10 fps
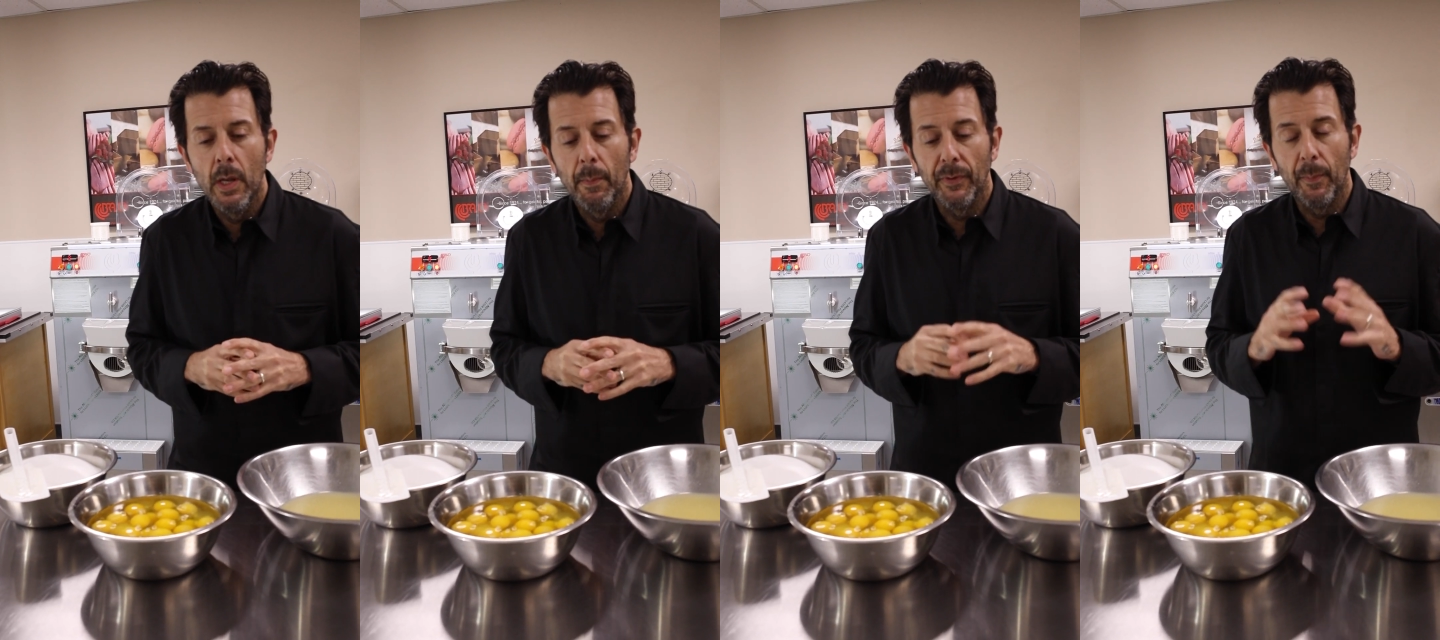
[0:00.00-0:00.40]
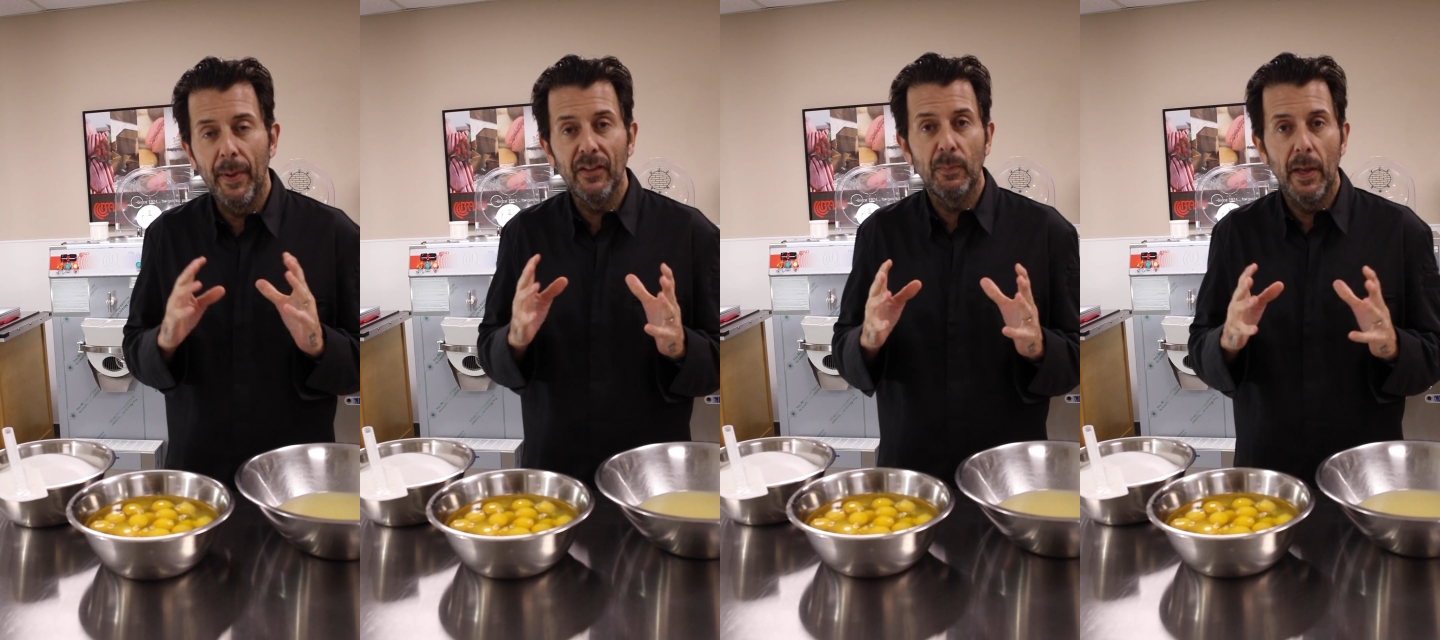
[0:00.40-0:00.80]
But the
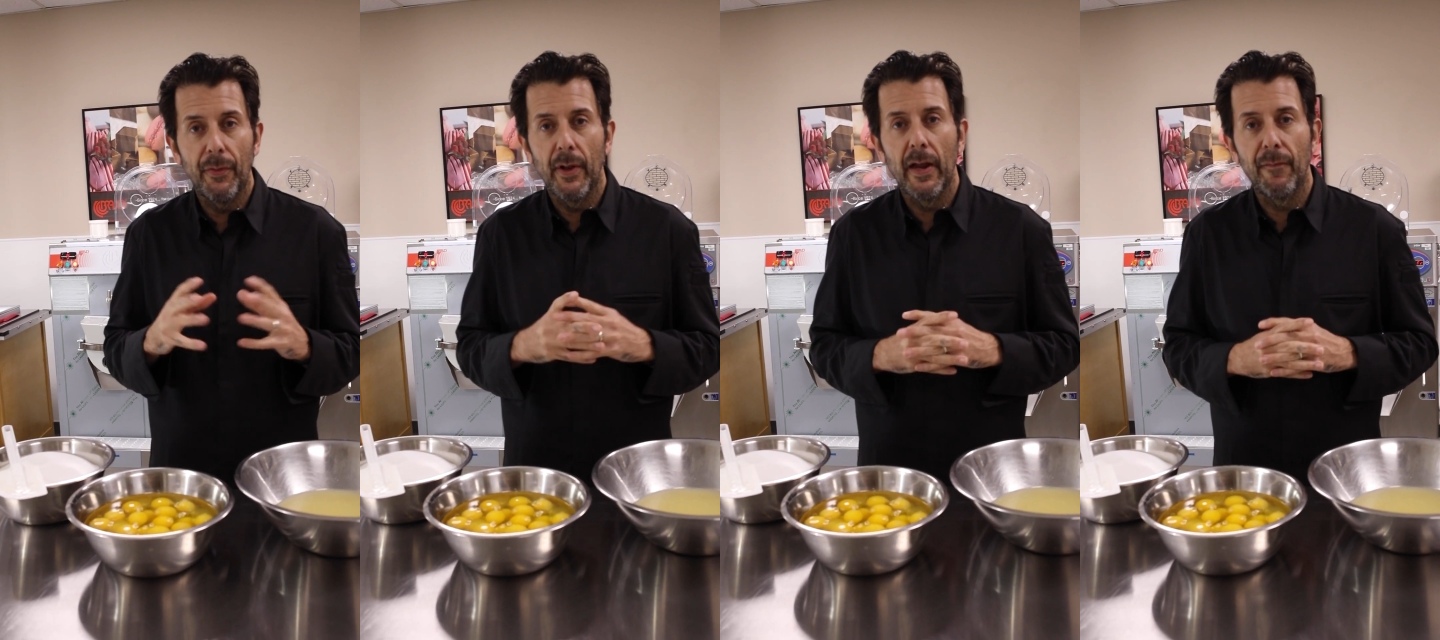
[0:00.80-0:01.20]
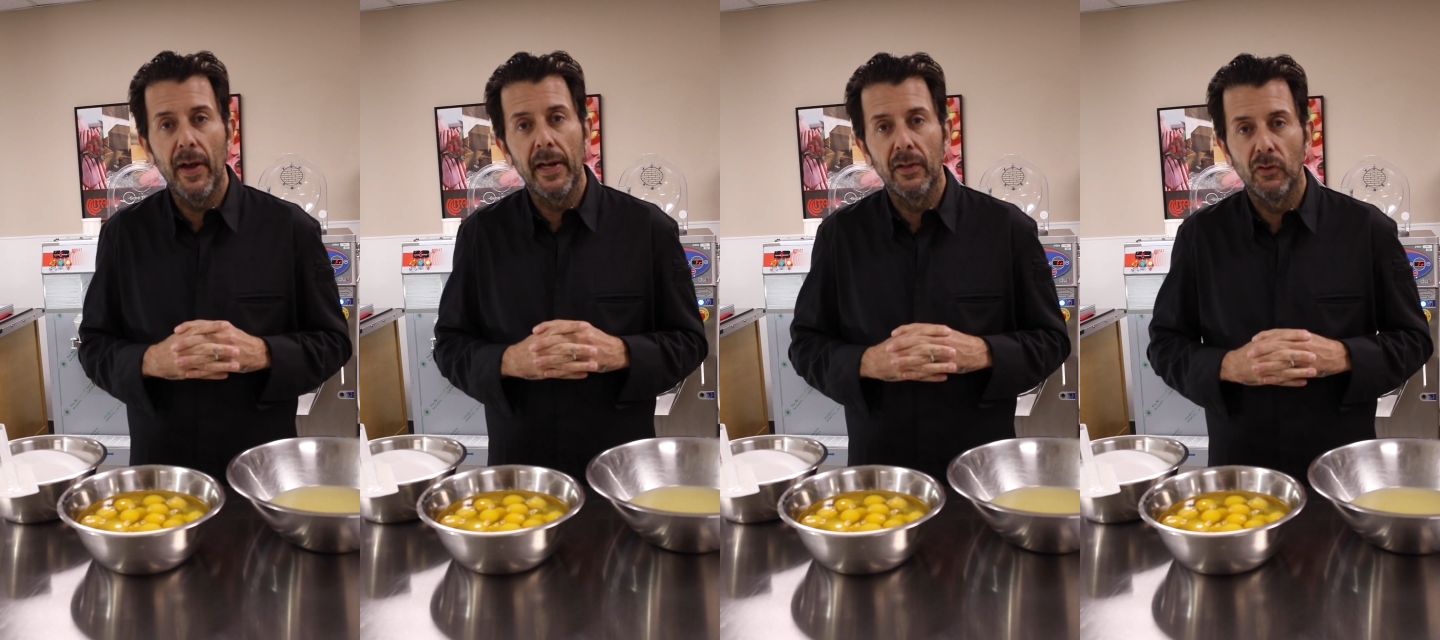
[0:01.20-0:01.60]
best method I
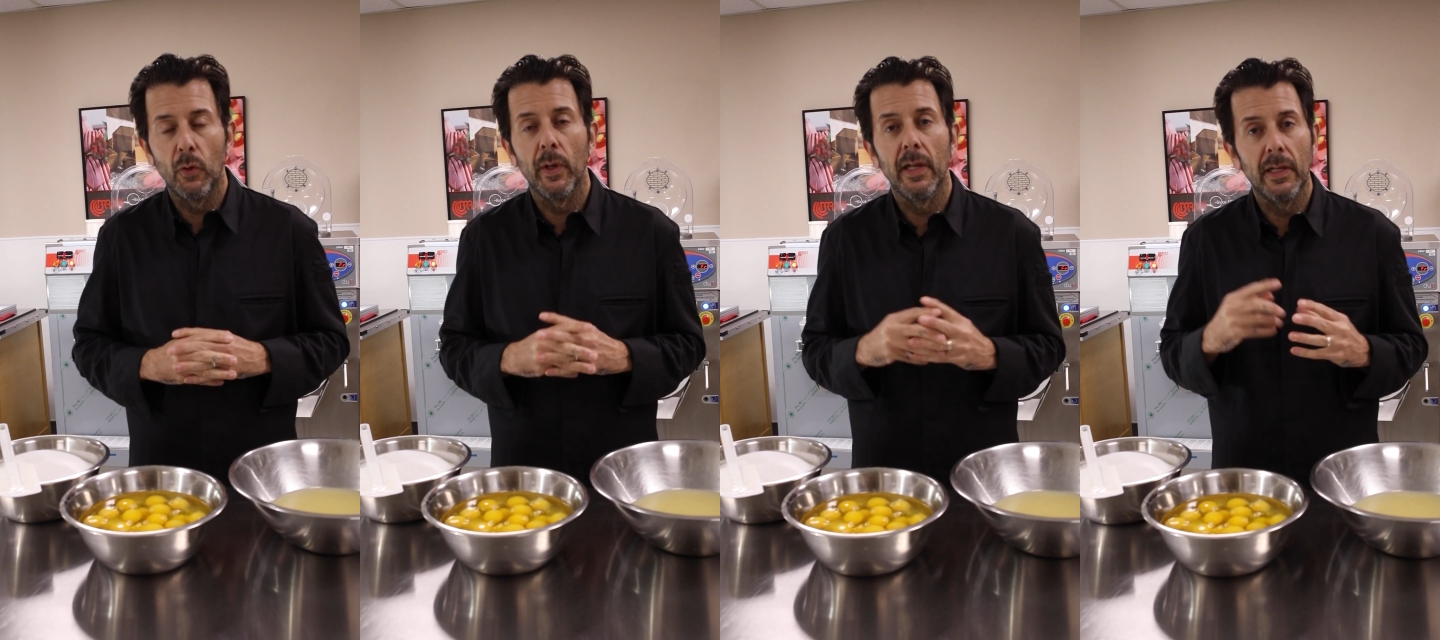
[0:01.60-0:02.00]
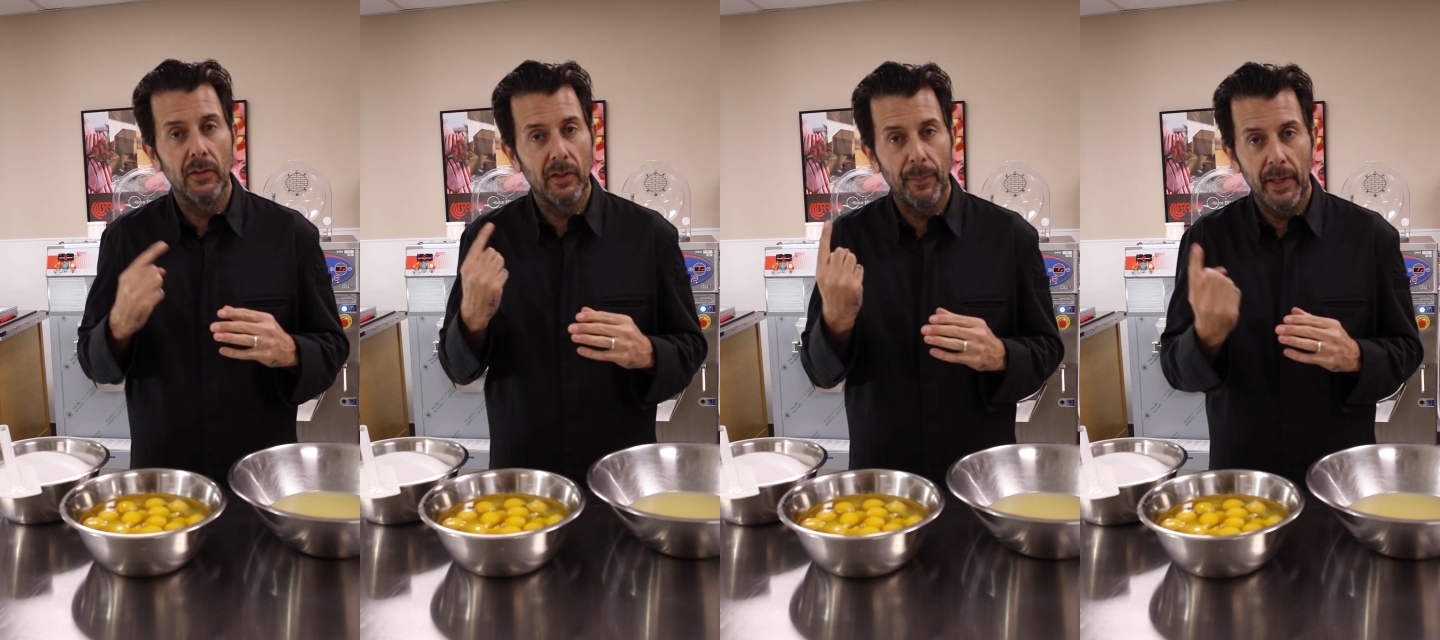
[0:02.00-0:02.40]
find is do it in
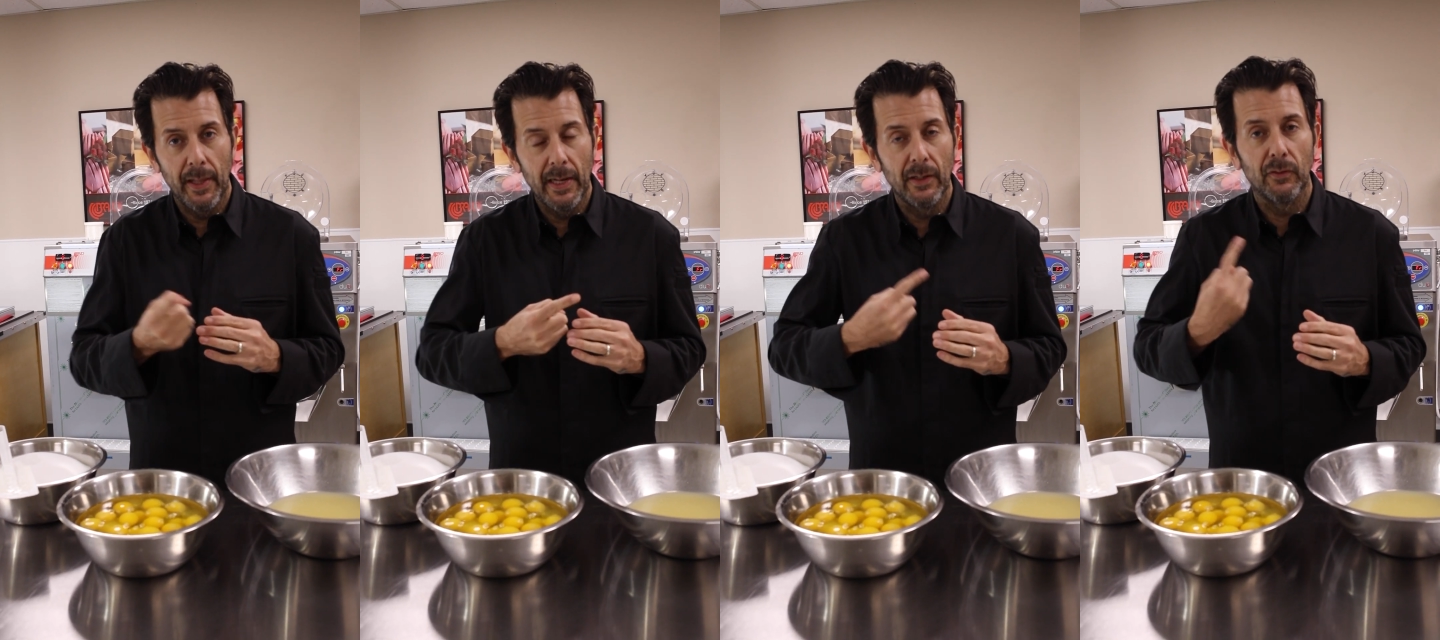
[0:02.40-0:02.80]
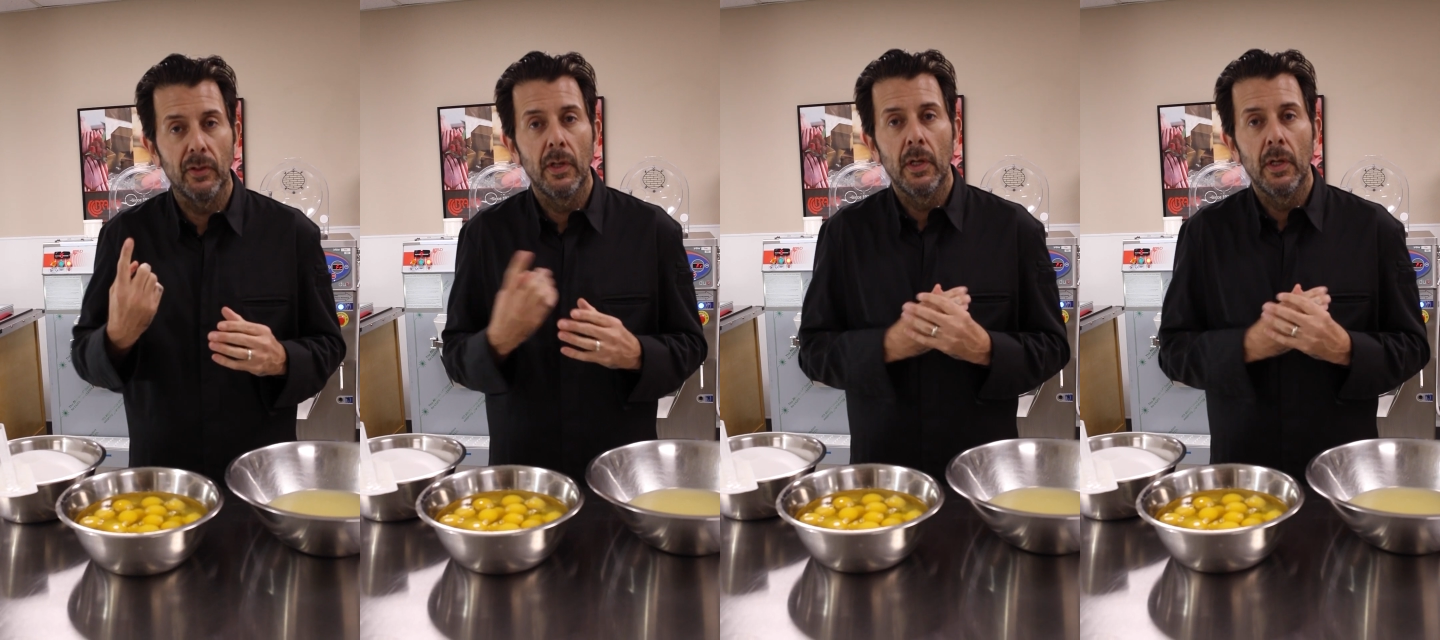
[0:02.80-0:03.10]
something that is